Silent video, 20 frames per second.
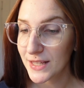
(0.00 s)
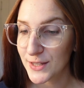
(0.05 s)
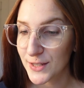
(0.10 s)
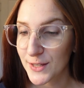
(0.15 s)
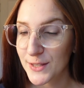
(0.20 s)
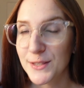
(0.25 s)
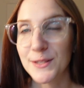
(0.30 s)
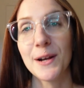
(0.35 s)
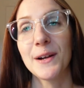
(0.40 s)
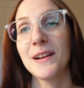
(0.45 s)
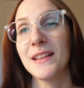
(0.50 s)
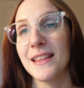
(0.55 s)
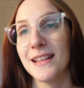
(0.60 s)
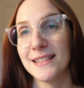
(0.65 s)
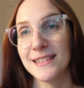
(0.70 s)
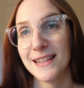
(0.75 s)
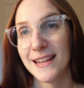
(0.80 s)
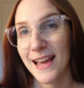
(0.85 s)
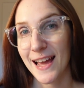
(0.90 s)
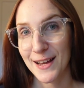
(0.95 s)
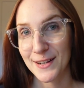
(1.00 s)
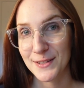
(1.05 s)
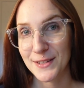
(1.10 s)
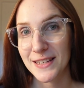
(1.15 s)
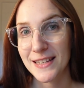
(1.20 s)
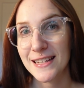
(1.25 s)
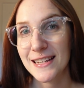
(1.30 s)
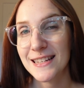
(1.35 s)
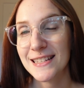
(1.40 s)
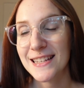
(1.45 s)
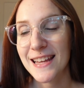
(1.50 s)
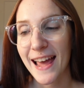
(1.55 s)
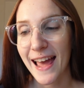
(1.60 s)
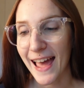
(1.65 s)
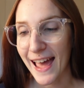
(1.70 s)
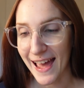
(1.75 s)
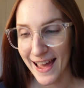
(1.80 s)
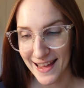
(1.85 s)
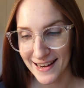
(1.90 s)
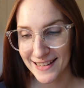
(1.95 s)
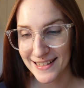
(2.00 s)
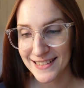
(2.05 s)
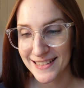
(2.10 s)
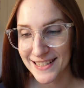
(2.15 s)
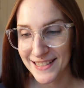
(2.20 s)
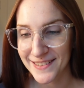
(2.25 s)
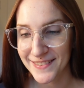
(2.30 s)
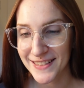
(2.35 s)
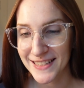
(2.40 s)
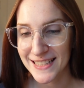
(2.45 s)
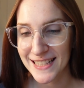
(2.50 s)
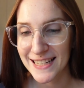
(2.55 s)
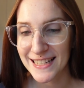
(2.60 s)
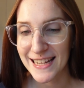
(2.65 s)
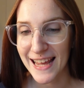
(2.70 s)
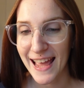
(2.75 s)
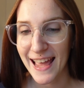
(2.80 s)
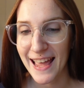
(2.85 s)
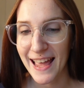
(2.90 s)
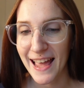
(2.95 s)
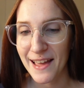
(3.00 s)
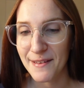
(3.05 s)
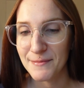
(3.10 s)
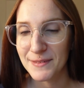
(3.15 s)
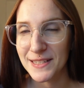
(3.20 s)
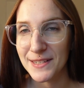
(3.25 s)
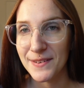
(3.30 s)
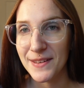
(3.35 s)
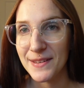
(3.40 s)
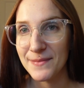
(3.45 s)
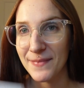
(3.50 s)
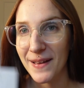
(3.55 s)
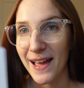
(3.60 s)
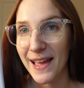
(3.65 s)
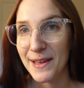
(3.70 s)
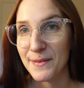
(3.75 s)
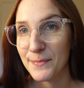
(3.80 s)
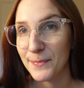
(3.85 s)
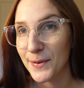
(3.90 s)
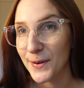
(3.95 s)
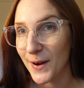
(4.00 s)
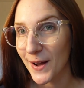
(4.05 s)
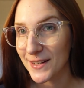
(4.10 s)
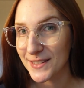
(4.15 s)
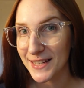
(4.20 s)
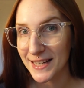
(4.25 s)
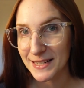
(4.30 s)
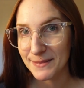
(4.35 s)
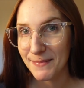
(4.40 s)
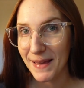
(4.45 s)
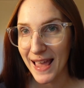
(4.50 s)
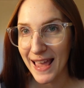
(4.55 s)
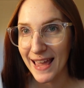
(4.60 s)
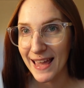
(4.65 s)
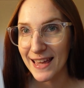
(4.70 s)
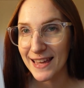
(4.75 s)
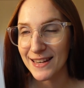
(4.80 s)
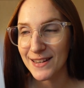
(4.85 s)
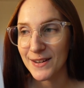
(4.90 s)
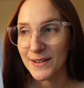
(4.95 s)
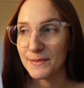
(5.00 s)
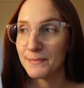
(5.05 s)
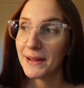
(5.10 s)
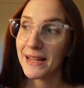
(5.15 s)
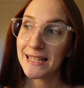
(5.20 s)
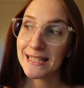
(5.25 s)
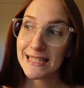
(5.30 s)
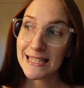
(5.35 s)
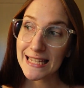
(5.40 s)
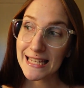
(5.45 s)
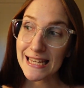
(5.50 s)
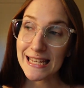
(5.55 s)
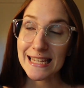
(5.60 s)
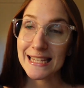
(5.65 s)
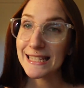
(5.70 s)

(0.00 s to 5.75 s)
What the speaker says: just started this, and I actually need to add to it today. I'm doing my project pan on my tea